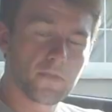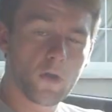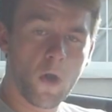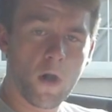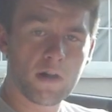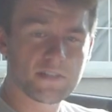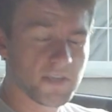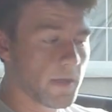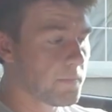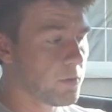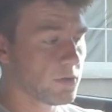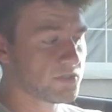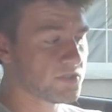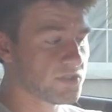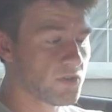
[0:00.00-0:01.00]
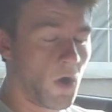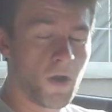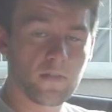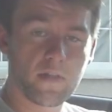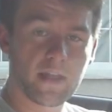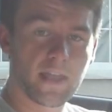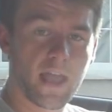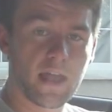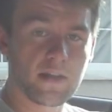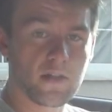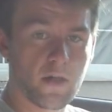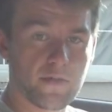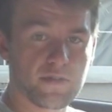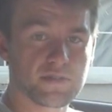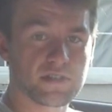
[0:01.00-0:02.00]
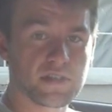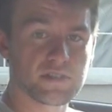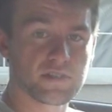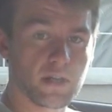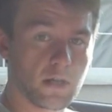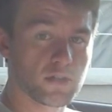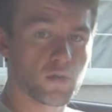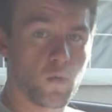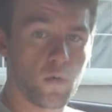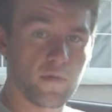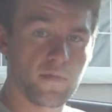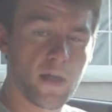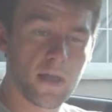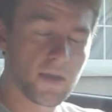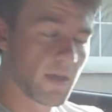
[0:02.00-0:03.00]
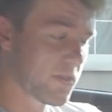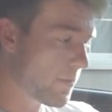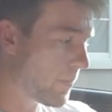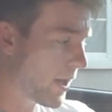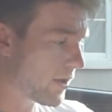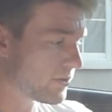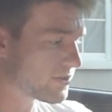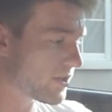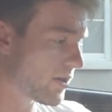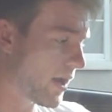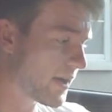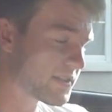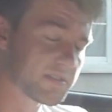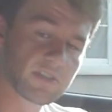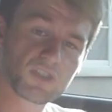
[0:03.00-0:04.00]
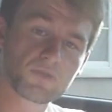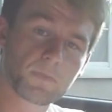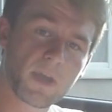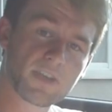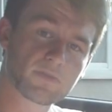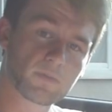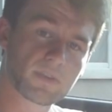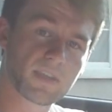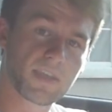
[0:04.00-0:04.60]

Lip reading: car is a push-to-start like any other C6 Corvette, and the pedals are nicely spaced, with the